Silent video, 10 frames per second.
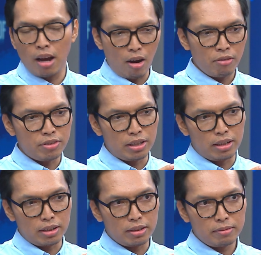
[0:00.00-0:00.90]
of
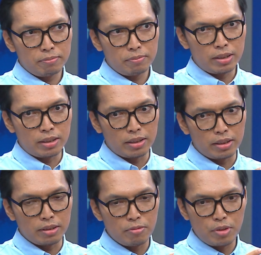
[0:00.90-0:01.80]
a, a
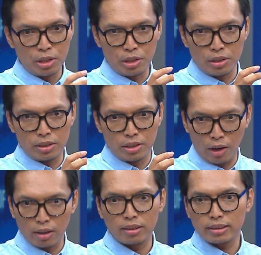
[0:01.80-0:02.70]

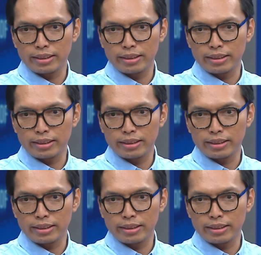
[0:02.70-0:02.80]
young